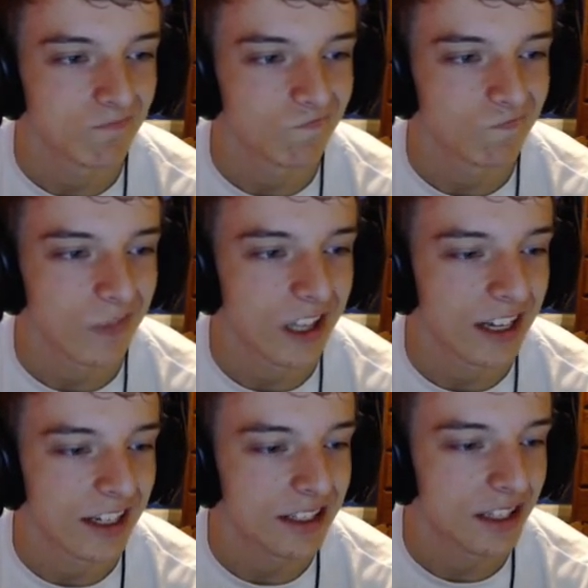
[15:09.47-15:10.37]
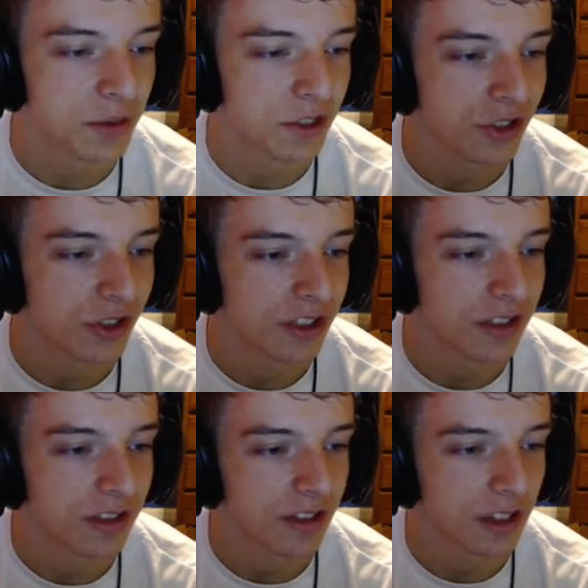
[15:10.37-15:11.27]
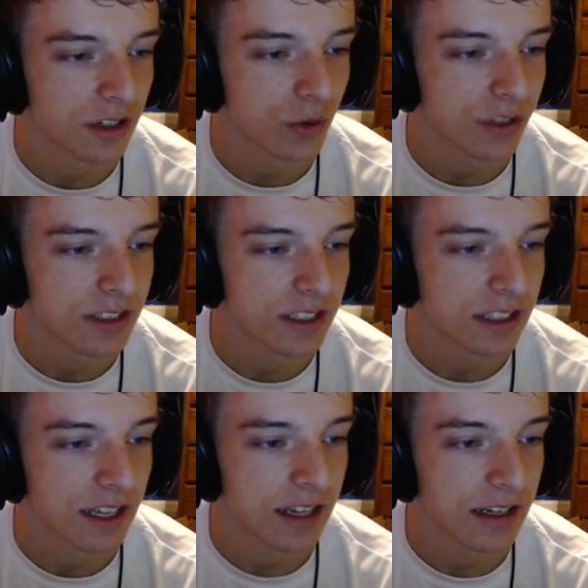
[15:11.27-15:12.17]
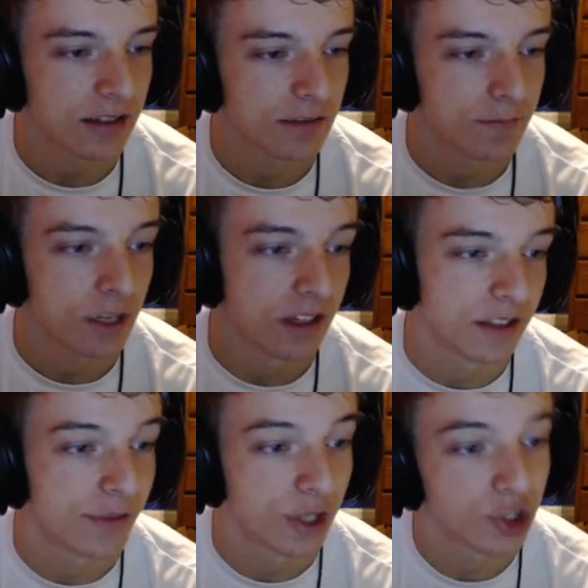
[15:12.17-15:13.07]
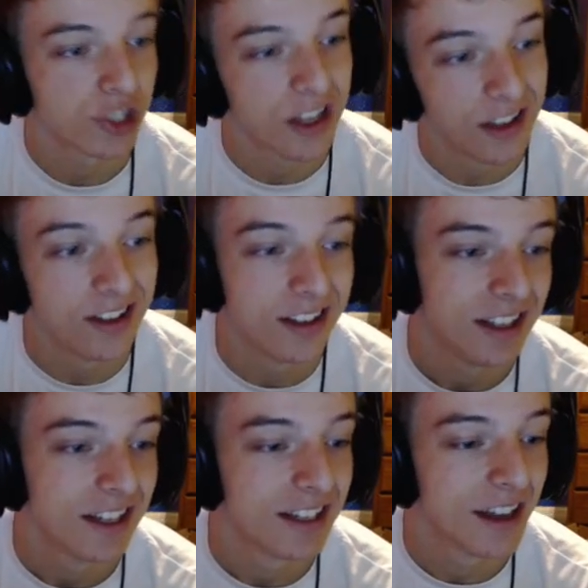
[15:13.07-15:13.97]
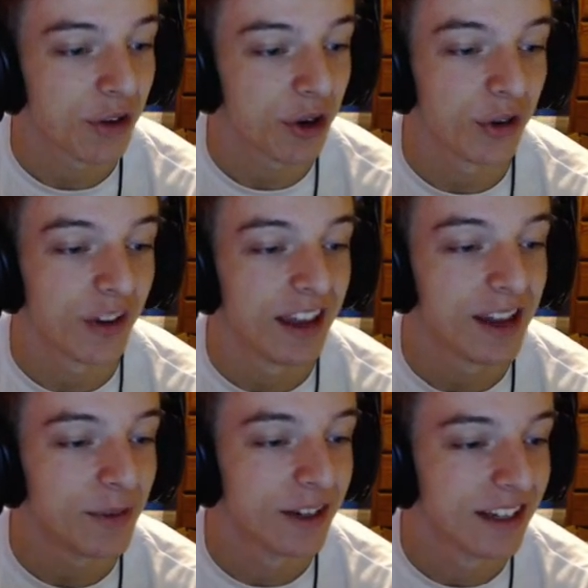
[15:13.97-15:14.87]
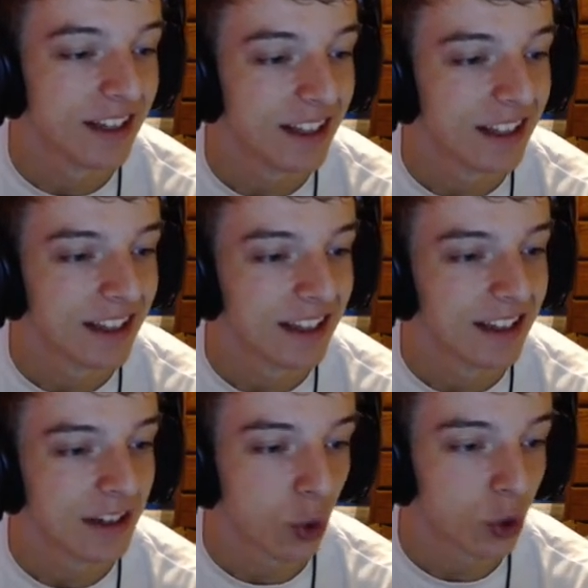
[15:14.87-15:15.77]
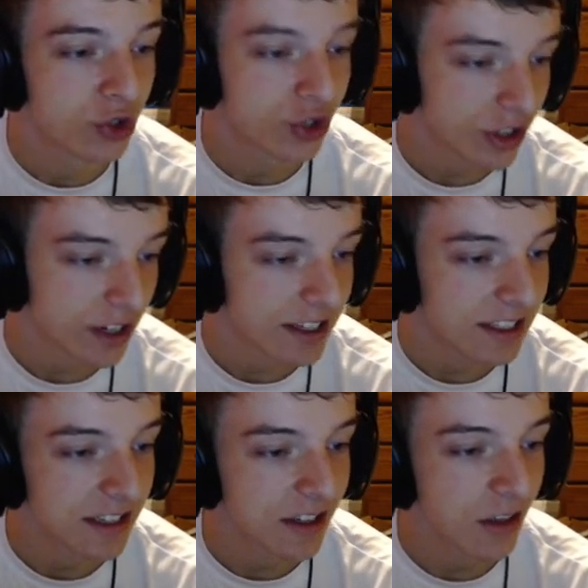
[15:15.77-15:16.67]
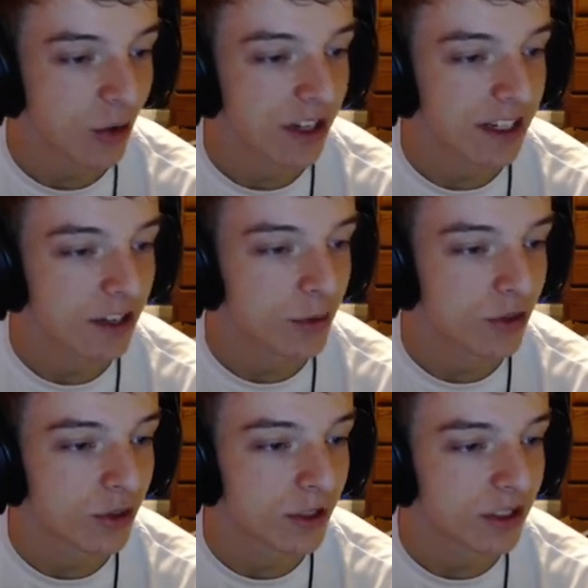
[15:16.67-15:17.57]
Yeah, I get Substitute. Cool things like that. Fissure. Never gonna run that, but Horn Drill, I guess it gets all the one-hit KO moves almost.